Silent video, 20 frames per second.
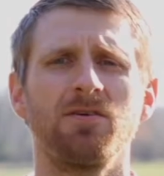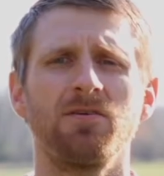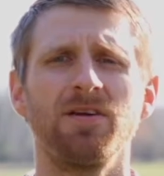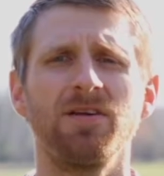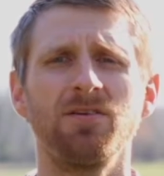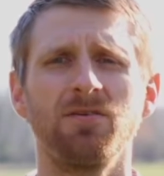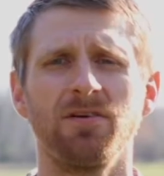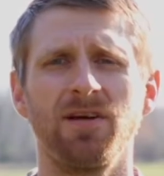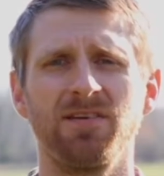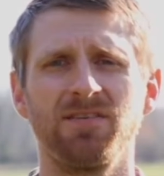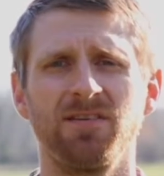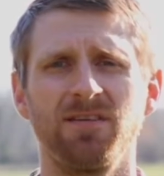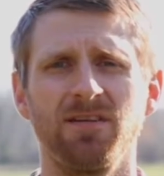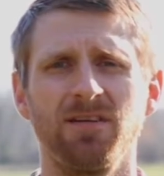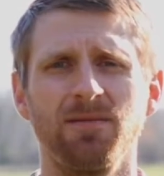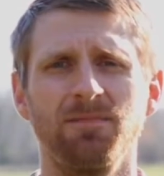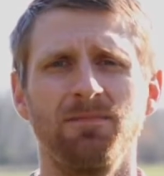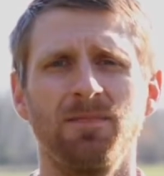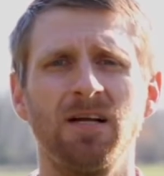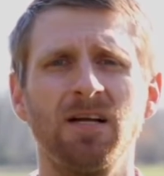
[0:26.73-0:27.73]
that you're interested
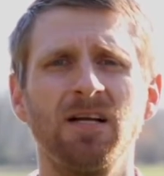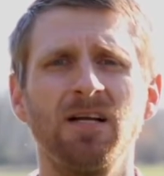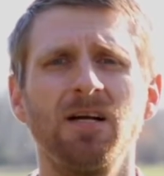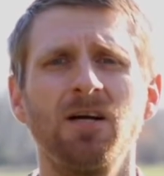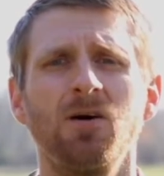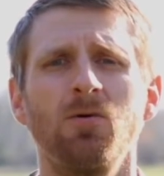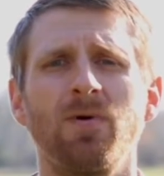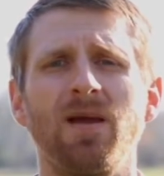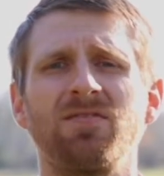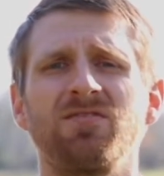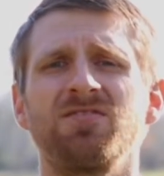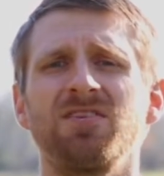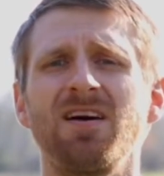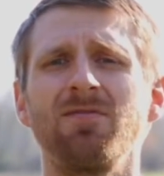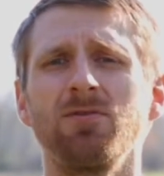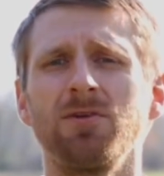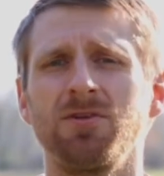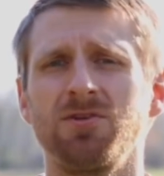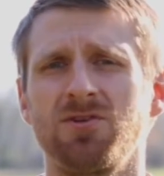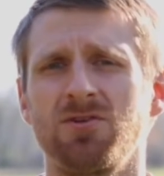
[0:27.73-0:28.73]
in. We have
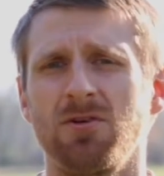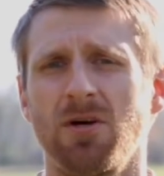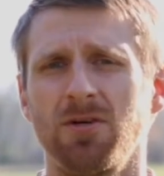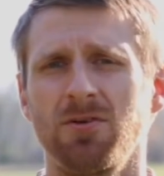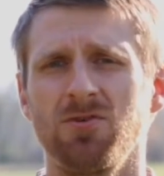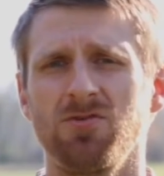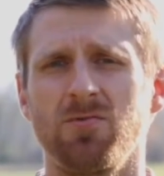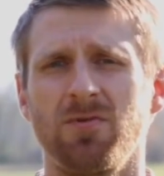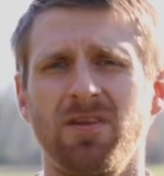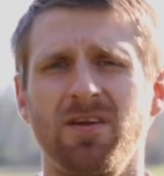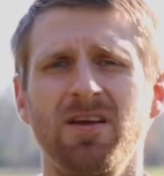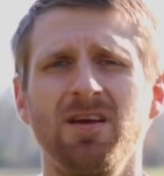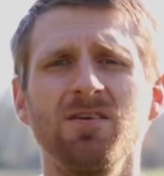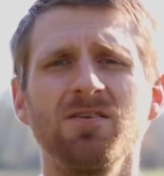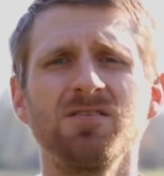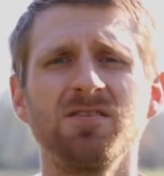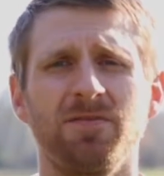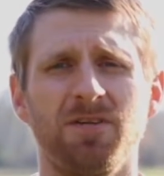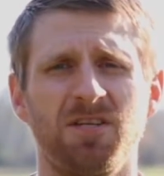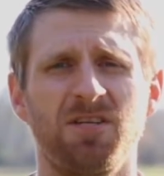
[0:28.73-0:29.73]
several instructors with
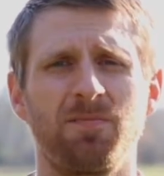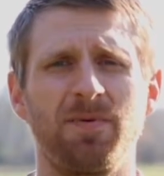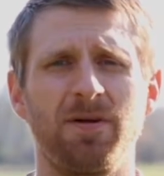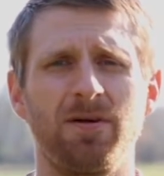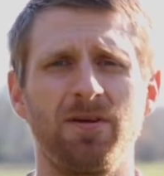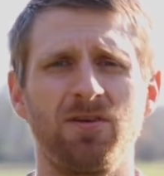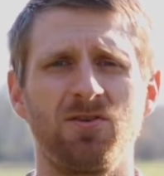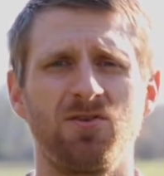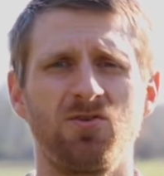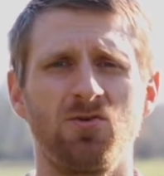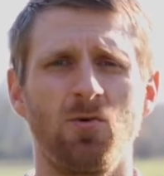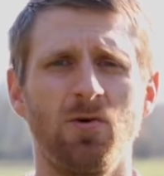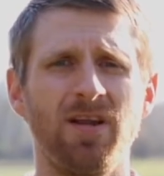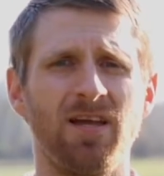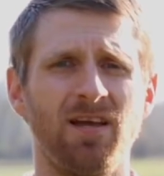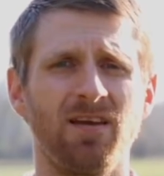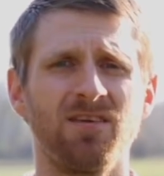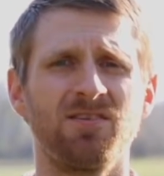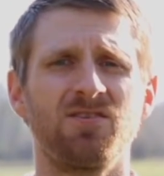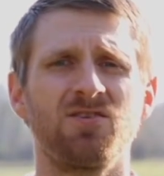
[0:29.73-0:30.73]
years of experience
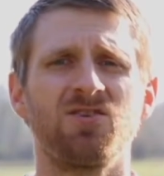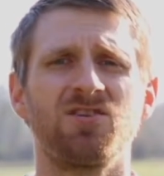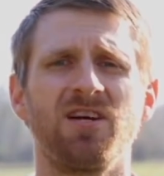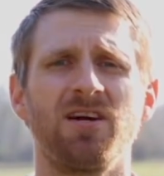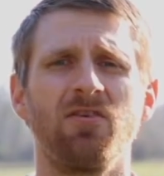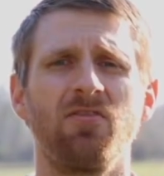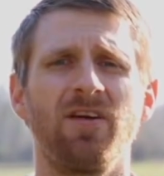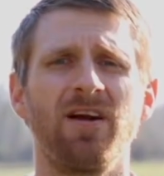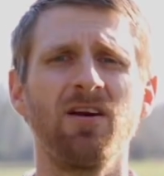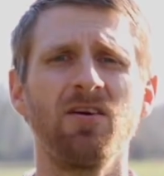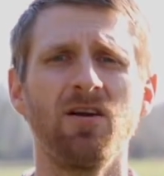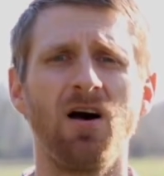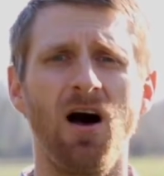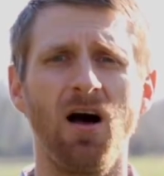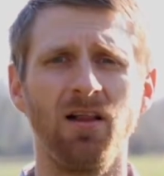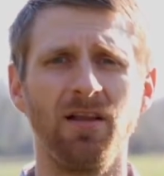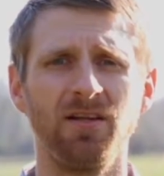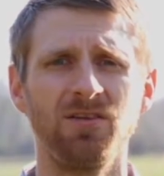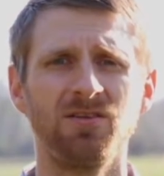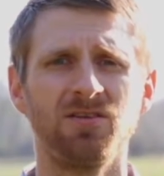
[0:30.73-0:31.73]
joining us to share their
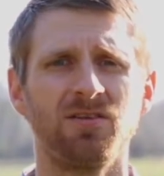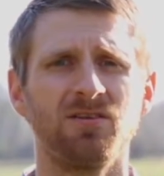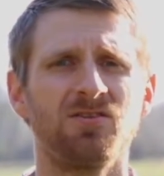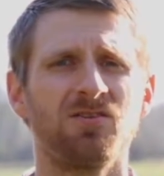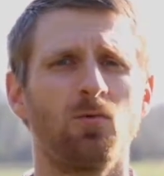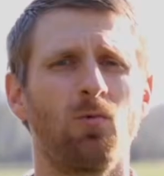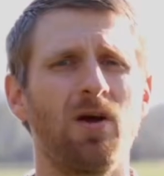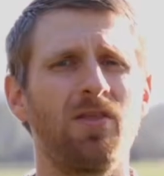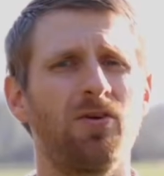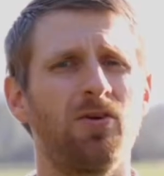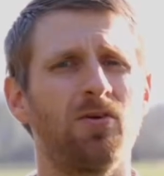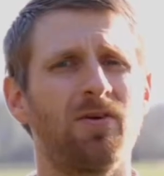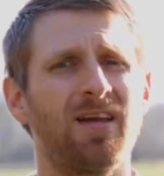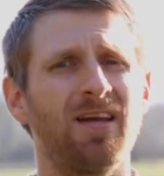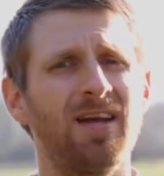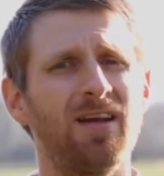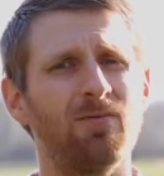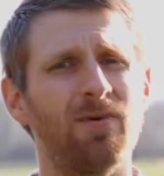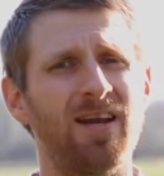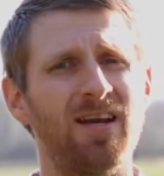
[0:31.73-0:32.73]
knowledge. So whether you're
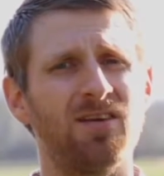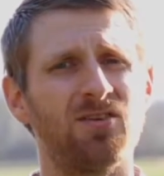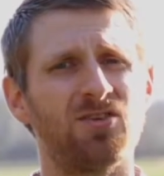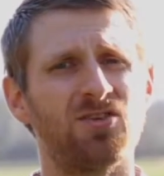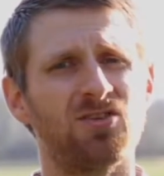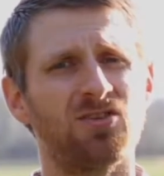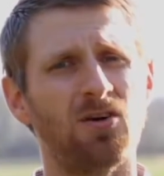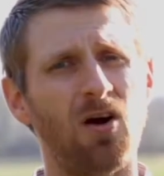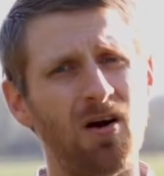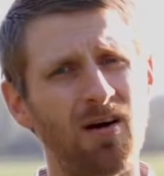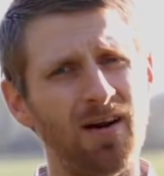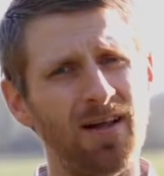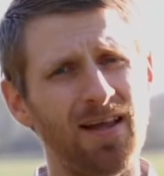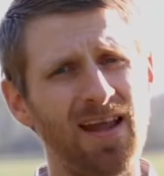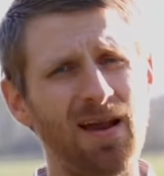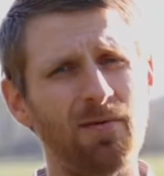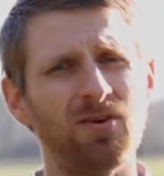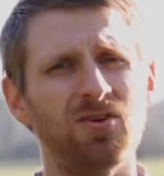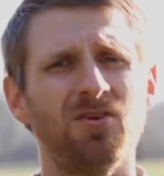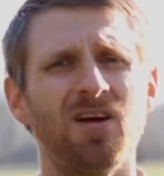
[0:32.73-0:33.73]
getting ready to start a
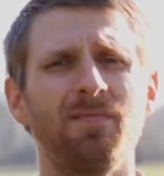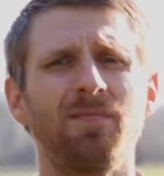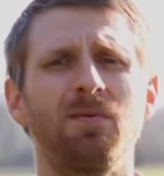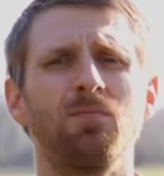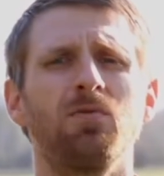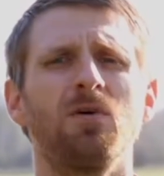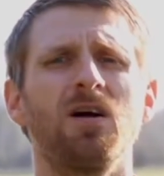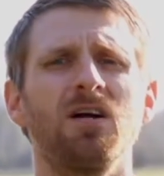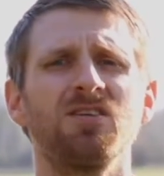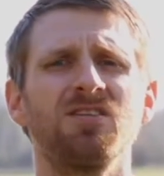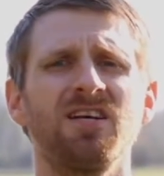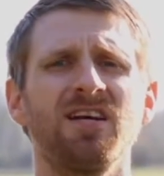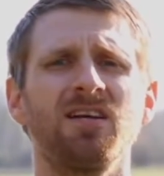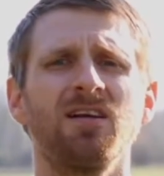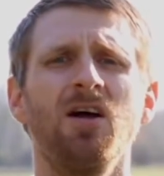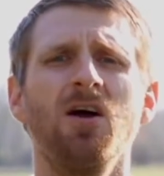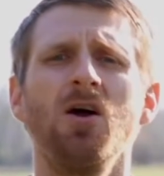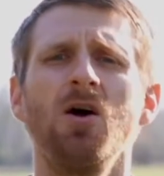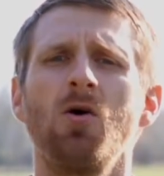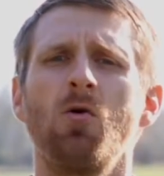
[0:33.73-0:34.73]
camera trapping
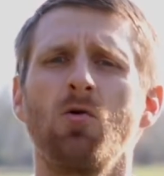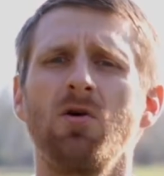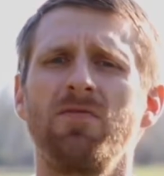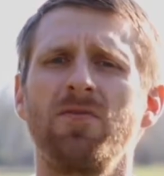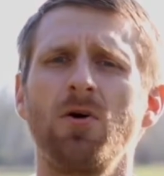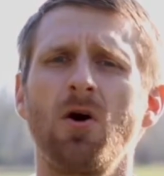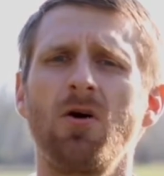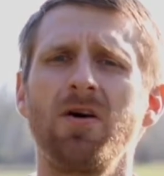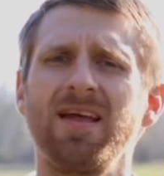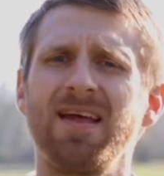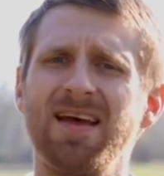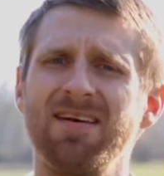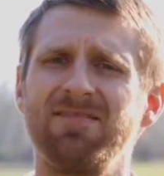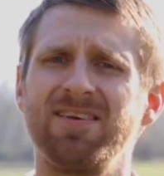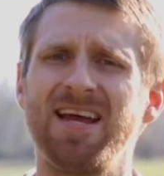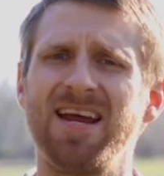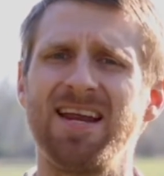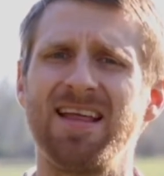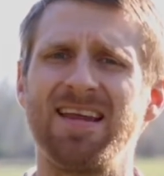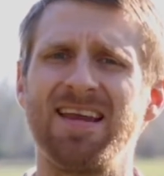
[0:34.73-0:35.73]
project or if you already
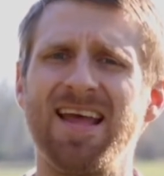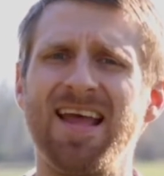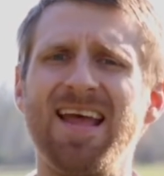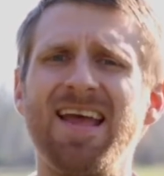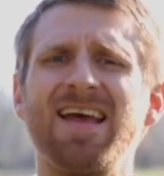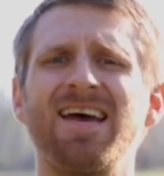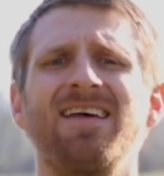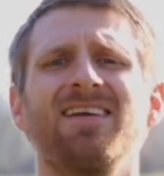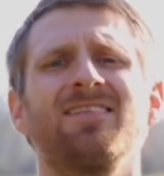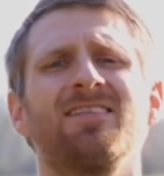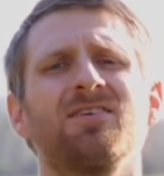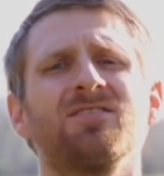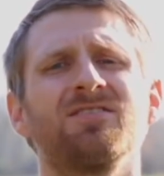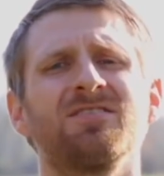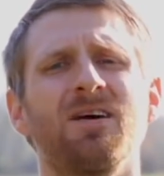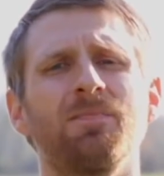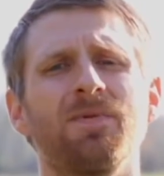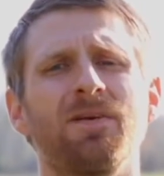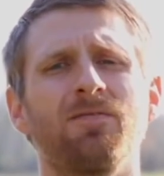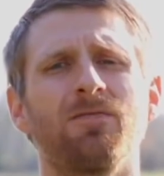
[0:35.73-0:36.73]
have data in hand, there's
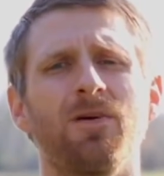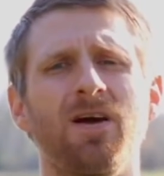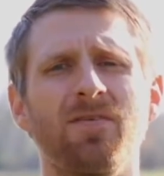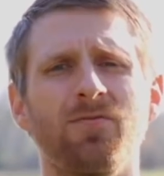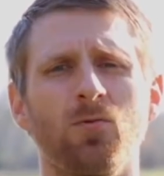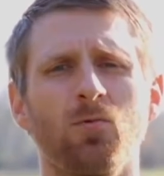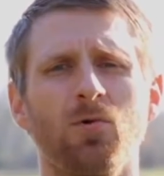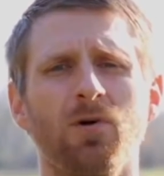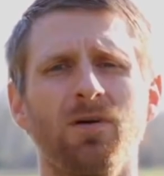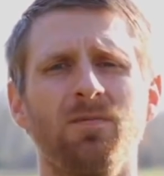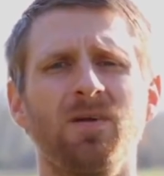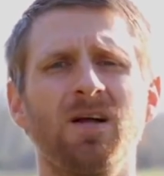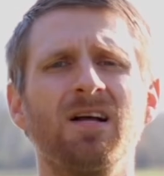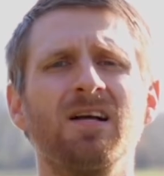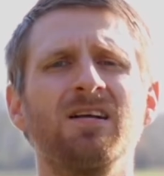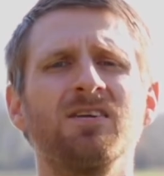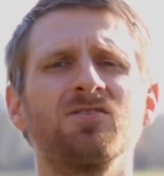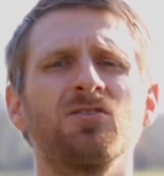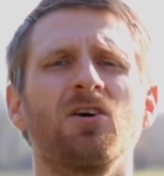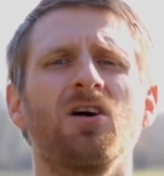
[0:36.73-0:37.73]
something for everyone.
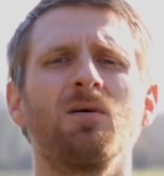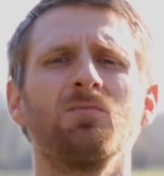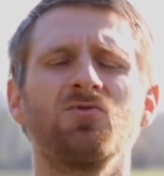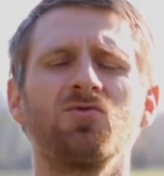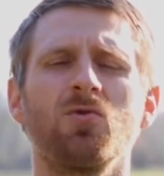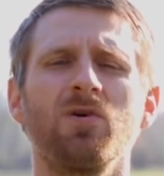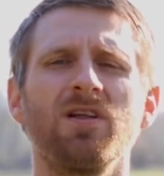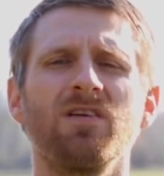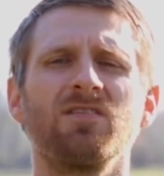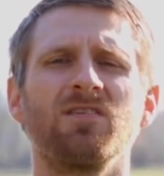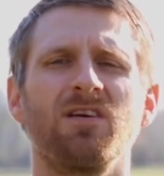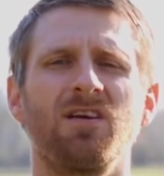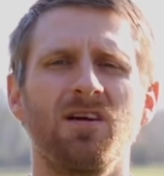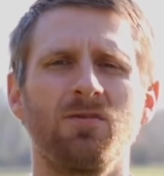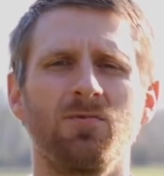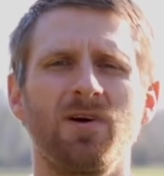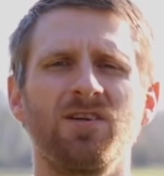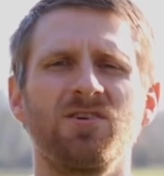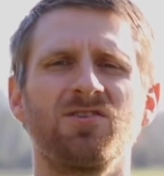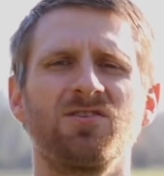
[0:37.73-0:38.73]
So come join us and
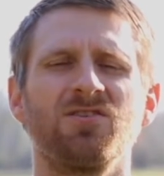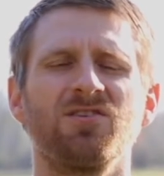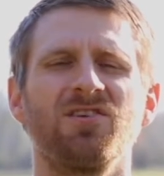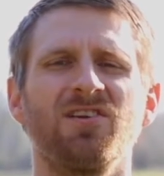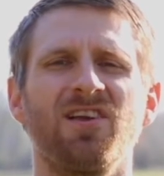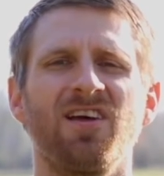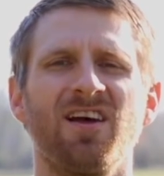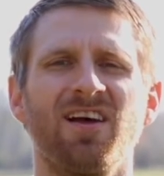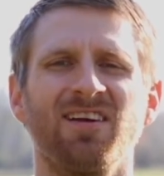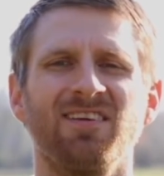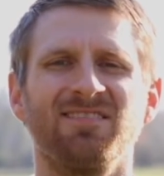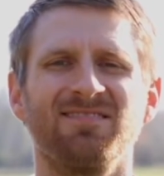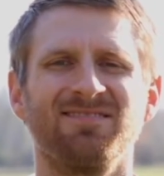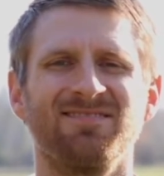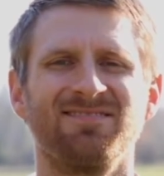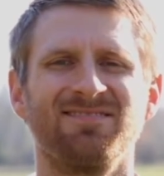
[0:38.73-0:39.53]
get registered today.